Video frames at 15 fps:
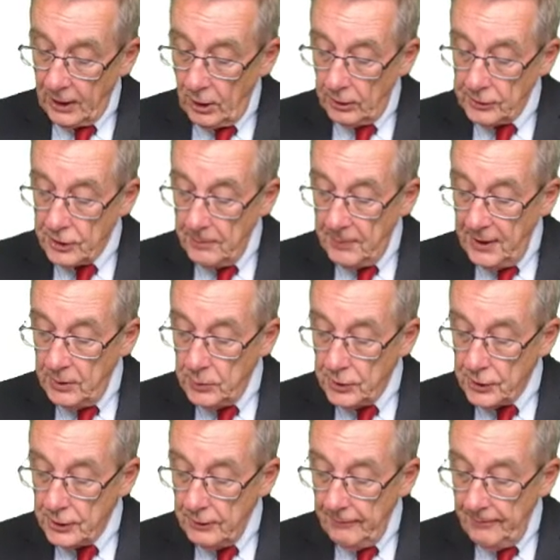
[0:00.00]

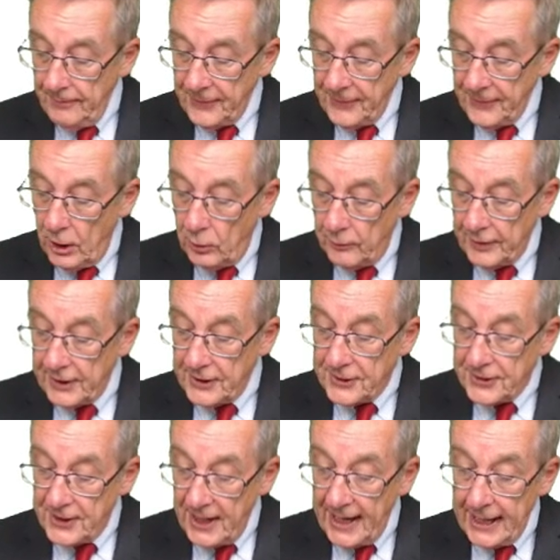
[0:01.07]
contribution over the
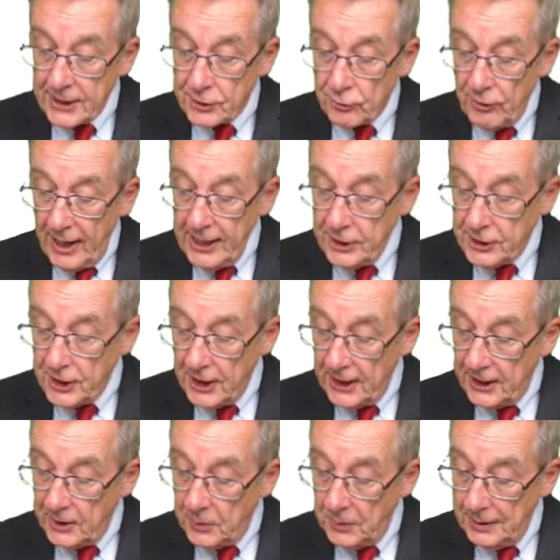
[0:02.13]
CS
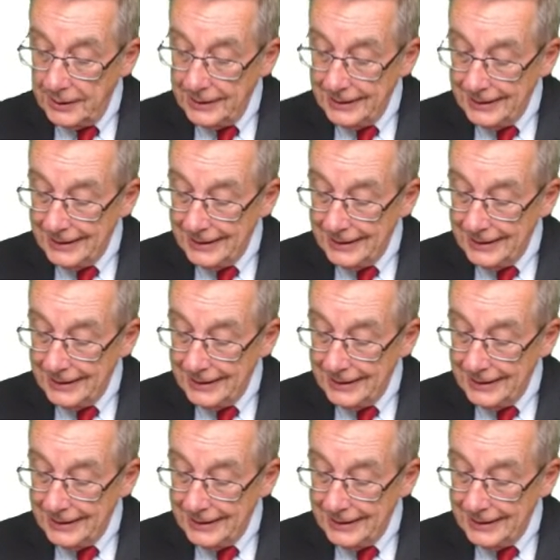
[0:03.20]
ratio